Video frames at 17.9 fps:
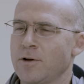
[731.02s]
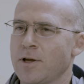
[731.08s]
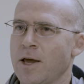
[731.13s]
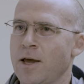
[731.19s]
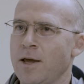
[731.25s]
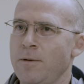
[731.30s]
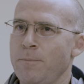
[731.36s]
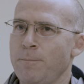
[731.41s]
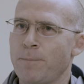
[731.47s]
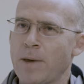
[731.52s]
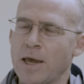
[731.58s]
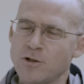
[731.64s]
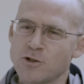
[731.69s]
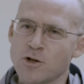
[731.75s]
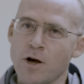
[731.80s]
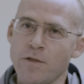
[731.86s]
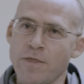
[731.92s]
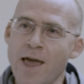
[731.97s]
okay?
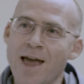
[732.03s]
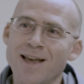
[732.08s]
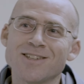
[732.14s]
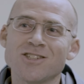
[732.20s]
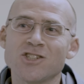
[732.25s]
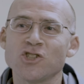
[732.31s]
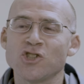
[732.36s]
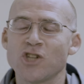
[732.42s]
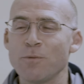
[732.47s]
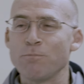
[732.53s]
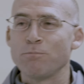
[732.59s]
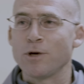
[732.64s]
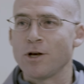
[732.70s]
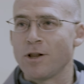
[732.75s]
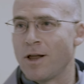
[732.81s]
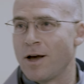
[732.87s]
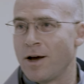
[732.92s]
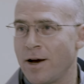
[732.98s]
Based on that
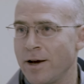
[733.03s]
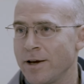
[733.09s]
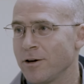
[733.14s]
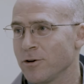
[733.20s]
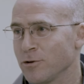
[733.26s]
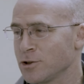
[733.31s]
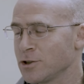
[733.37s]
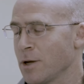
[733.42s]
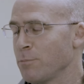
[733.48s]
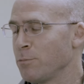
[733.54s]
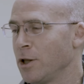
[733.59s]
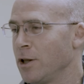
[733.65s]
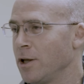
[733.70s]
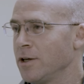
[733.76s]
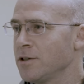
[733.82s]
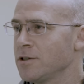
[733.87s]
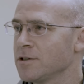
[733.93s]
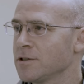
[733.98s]
stimuli or
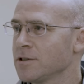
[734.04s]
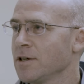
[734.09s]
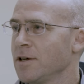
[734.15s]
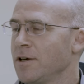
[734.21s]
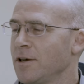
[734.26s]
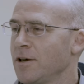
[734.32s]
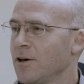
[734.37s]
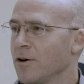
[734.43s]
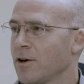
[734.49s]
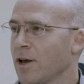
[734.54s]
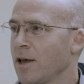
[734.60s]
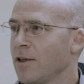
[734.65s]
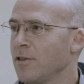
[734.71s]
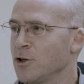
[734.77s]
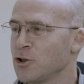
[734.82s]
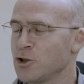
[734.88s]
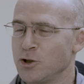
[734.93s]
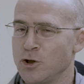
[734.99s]
stimulus,
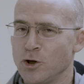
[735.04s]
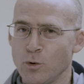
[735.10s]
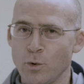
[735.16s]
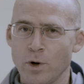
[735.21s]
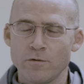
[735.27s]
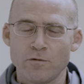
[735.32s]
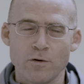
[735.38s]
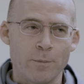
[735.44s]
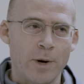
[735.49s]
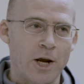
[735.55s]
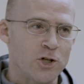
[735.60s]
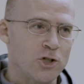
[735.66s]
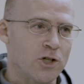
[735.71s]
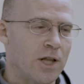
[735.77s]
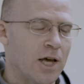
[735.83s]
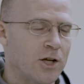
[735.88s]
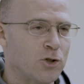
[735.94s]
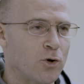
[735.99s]
okay, this new
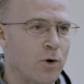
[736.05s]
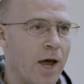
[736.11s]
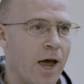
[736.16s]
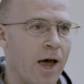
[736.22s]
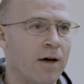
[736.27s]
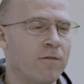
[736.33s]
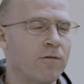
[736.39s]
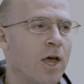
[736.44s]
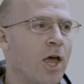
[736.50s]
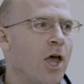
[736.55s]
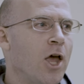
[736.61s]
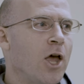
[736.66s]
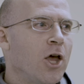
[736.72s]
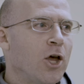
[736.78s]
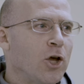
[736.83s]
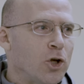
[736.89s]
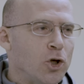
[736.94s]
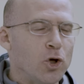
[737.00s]
information that you have,
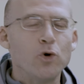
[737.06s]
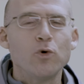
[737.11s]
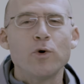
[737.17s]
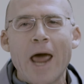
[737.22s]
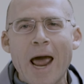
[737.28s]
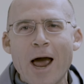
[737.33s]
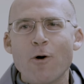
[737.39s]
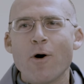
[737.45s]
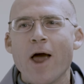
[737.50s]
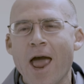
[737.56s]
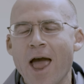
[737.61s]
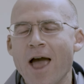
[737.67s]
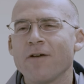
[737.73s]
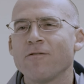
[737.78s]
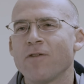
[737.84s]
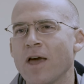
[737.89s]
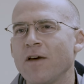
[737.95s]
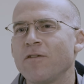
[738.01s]
you now
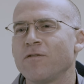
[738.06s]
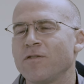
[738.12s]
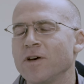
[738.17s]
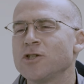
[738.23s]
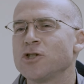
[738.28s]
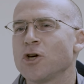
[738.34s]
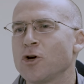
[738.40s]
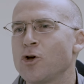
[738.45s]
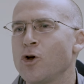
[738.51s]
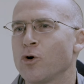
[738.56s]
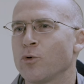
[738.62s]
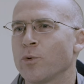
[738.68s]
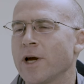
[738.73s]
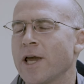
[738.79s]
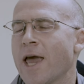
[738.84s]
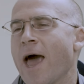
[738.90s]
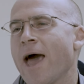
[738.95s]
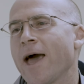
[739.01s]
have a physical
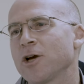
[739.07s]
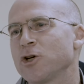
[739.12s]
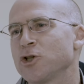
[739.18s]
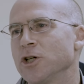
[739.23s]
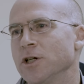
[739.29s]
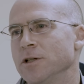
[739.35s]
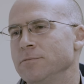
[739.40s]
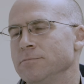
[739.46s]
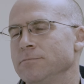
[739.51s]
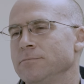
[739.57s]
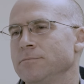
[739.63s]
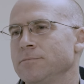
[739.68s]
reaction,